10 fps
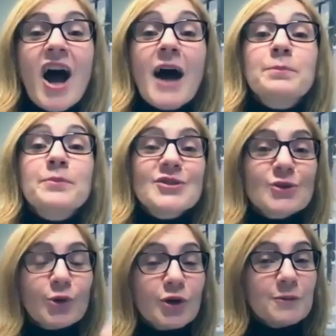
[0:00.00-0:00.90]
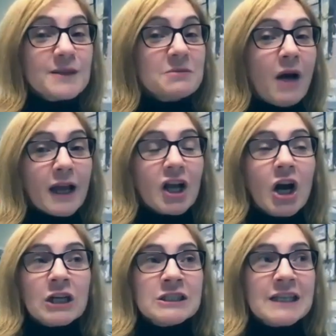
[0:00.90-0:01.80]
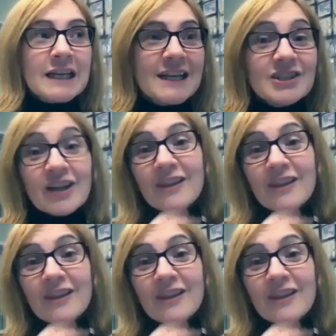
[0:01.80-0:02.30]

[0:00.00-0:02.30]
absorbs my content and